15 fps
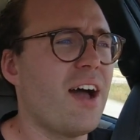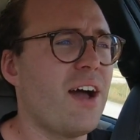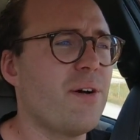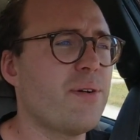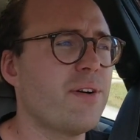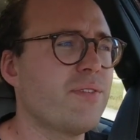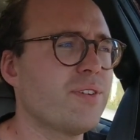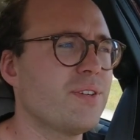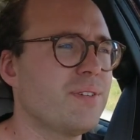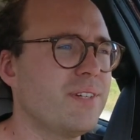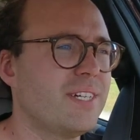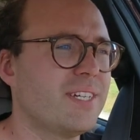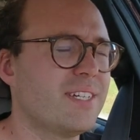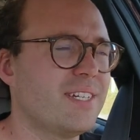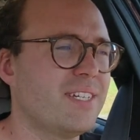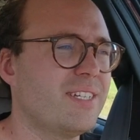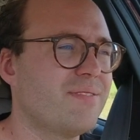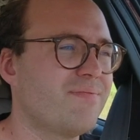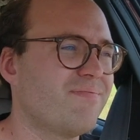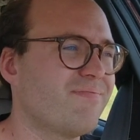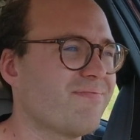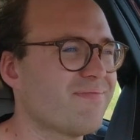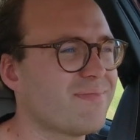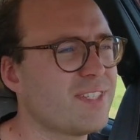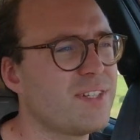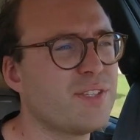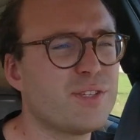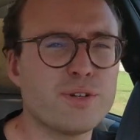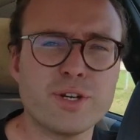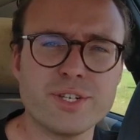However,
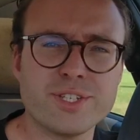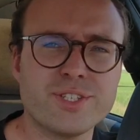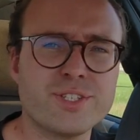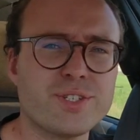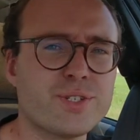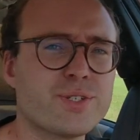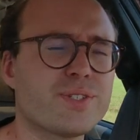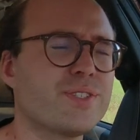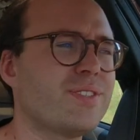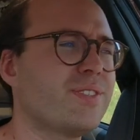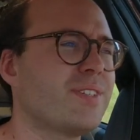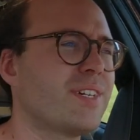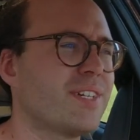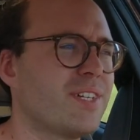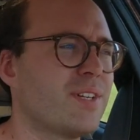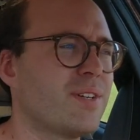there are certain,